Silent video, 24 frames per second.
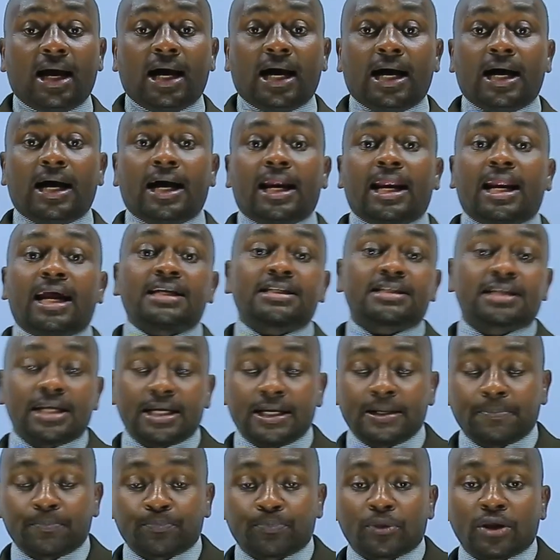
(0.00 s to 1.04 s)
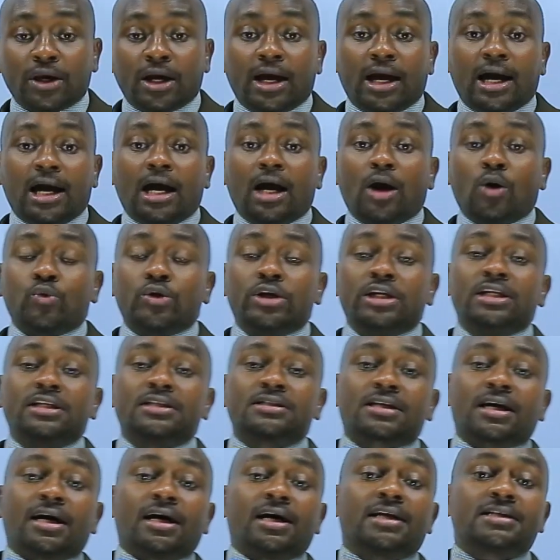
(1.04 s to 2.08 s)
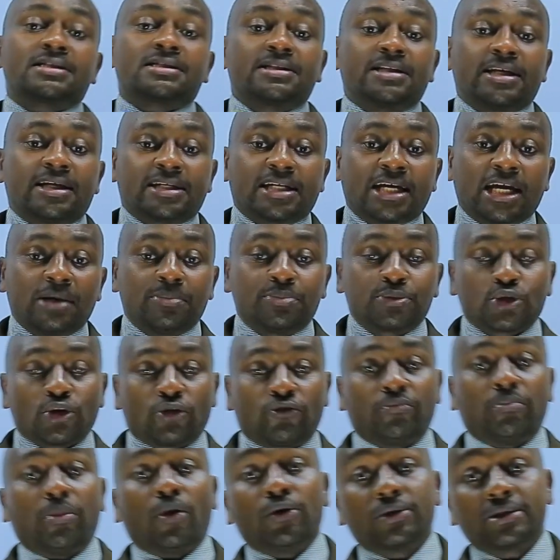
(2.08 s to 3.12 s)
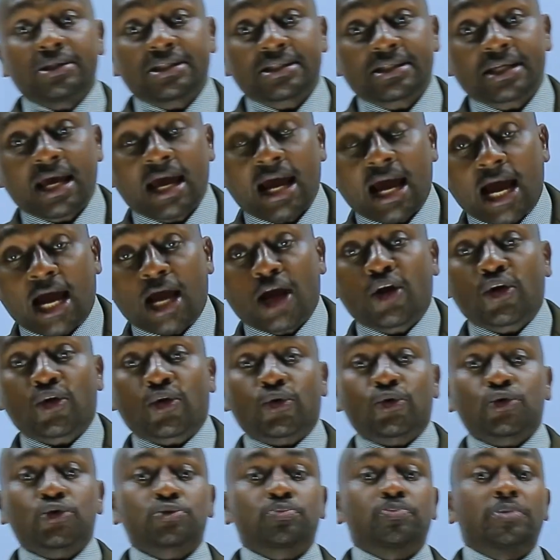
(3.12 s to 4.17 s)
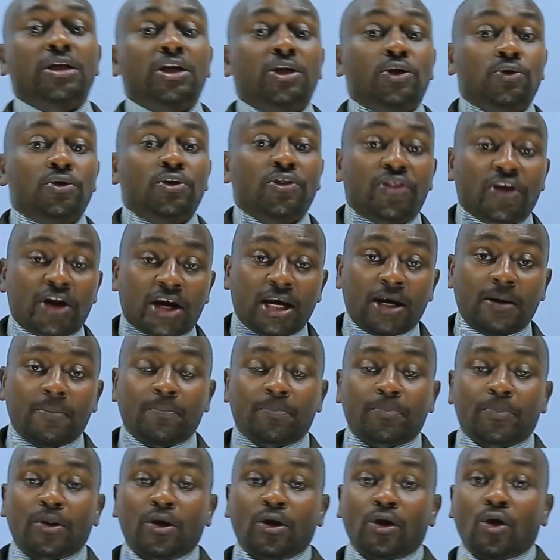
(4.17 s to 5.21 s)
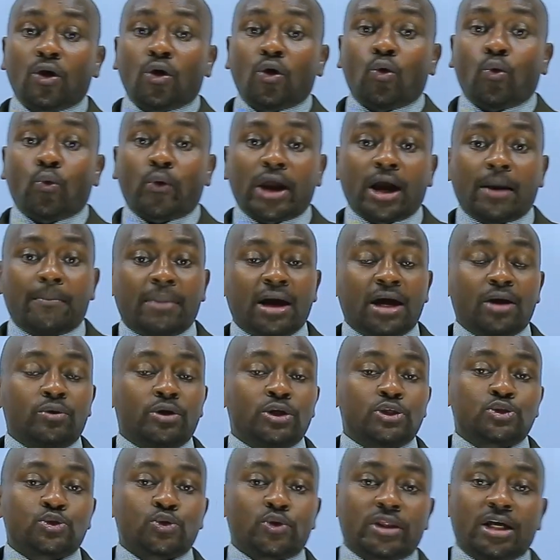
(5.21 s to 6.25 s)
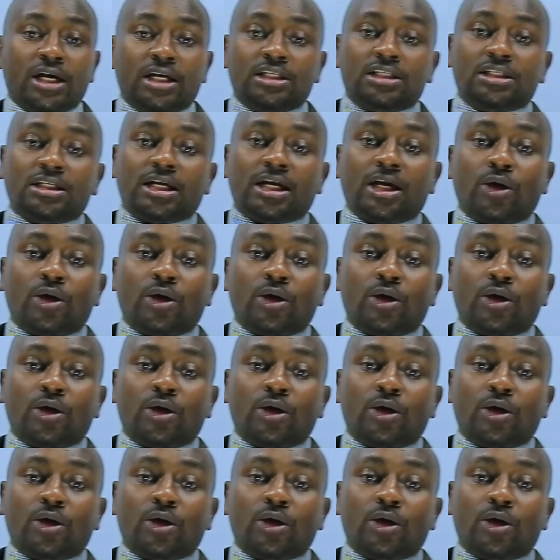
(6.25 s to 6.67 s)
Lastly, we discussed the types of bonds across period 3, whereby we saw that